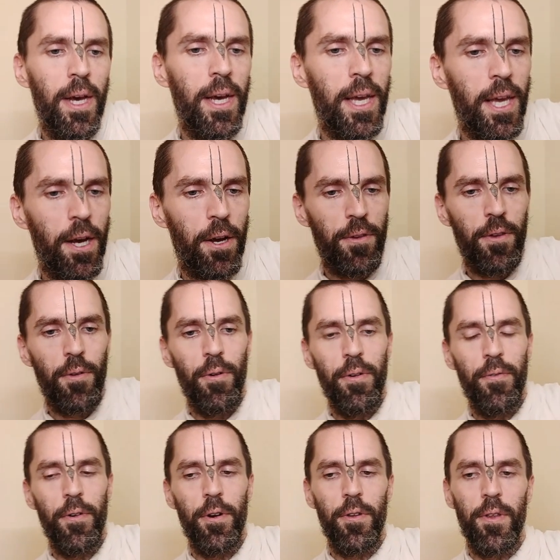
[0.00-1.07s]
he also
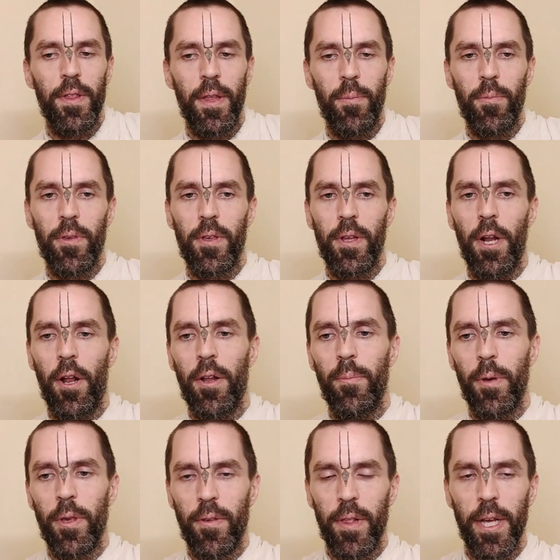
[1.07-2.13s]
refers to them
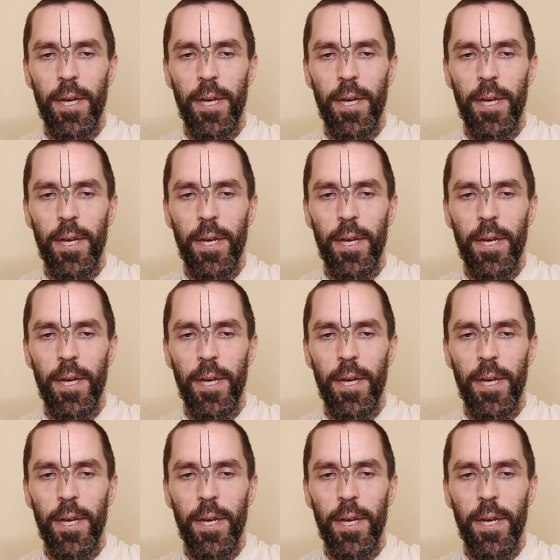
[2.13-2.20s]
synonymously.